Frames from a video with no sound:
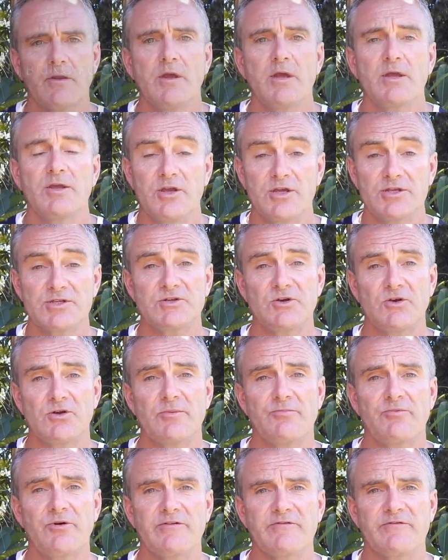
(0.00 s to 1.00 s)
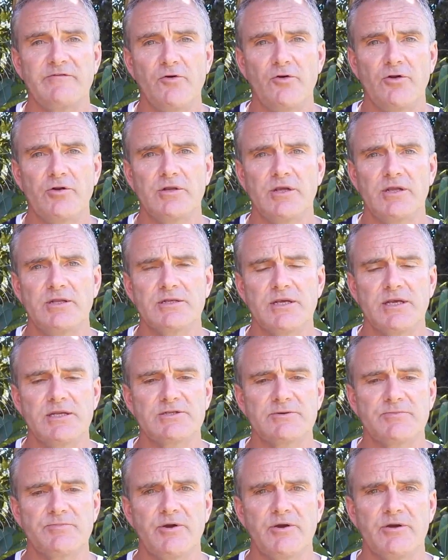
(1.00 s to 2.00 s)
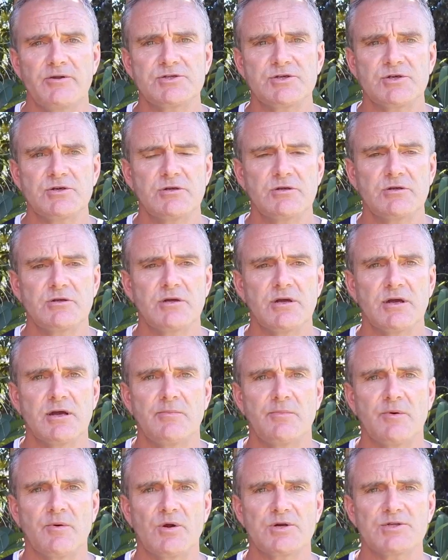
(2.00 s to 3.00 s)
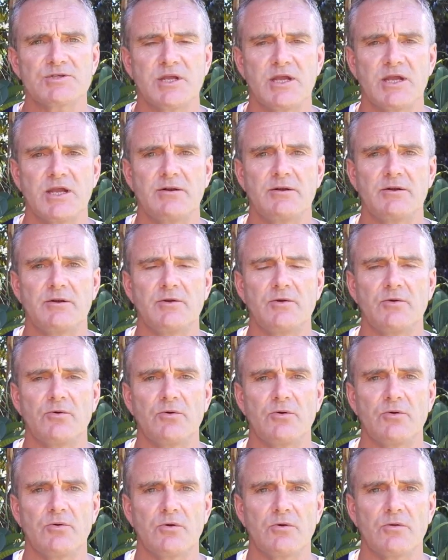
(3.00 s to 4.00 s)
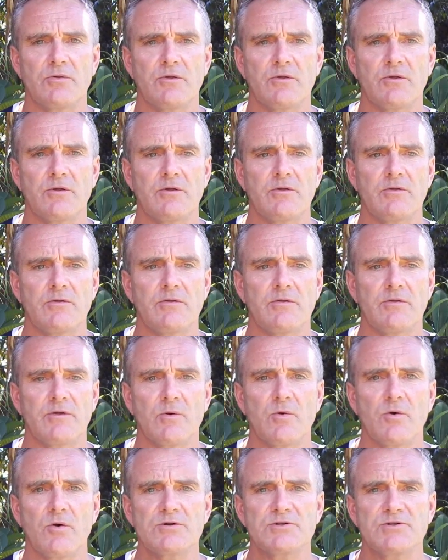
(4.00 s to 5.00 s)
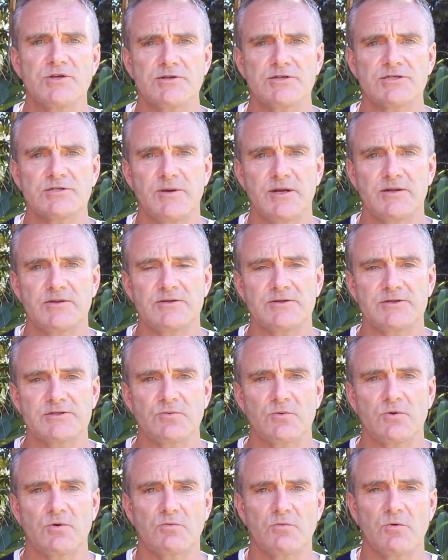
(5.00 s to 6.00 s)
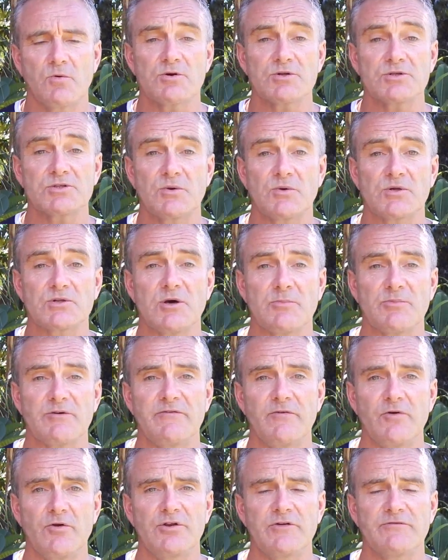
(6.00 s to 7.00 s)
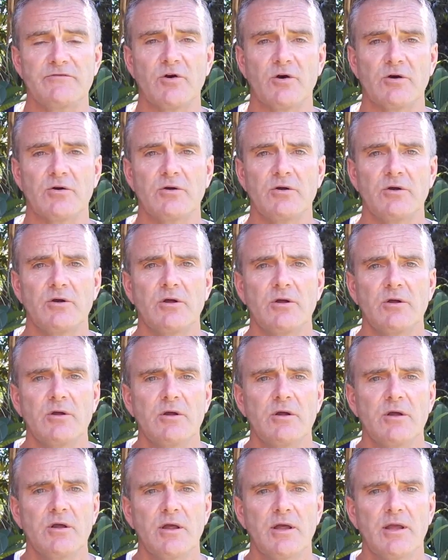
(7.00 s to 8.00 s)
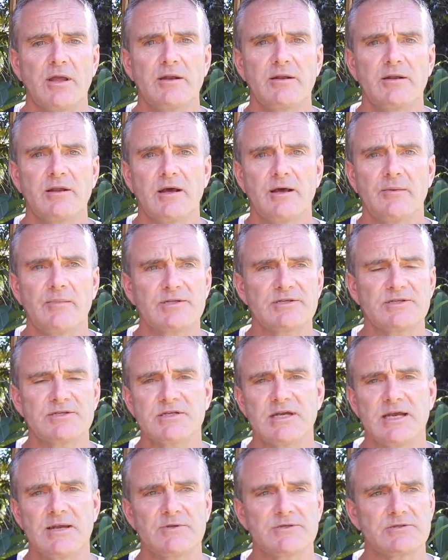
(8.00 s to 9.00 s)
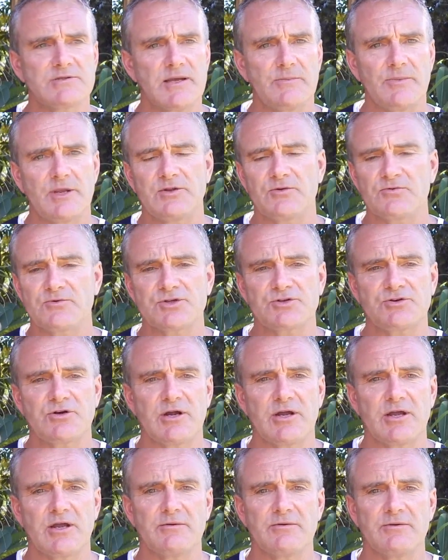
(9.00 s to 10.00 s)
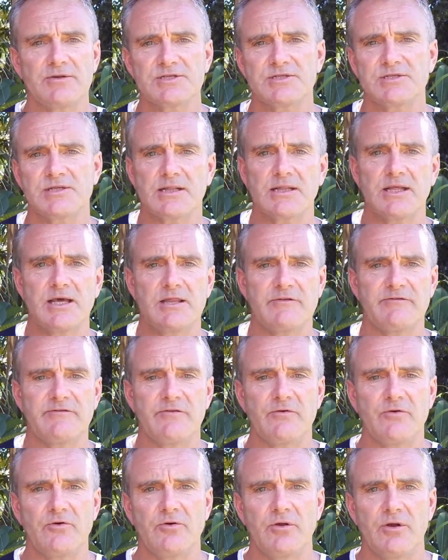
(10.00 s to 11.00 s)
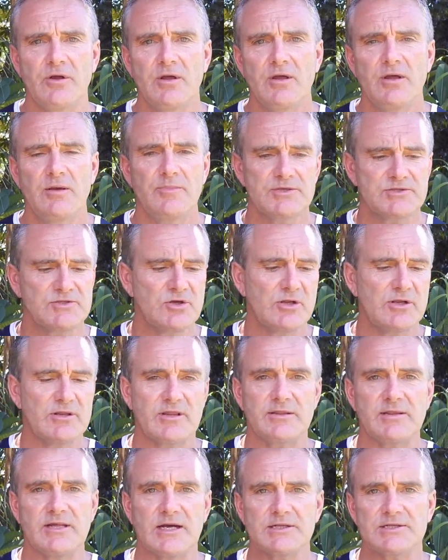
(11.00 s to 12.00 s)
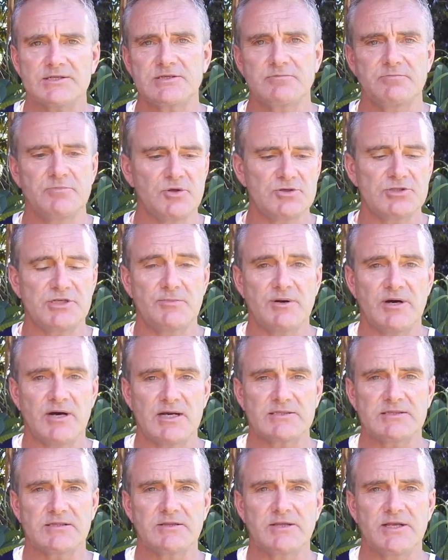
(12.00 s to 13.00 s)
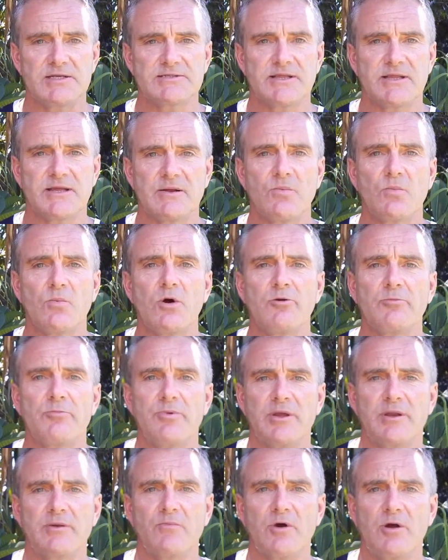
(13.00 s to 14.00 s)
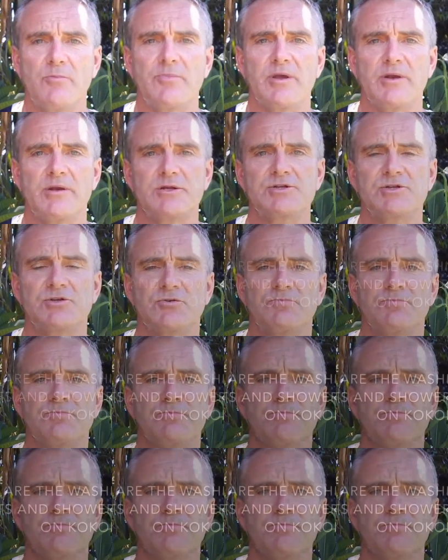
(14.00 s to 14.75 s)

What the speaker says: You can certainly bring food into PNG, but once again, the quarantine inspectors will want to see what type of food you've got. And it's the same as coming into Australia. Just declare your food. But certainly the nuts and muesli bars and things like that won't be an issue.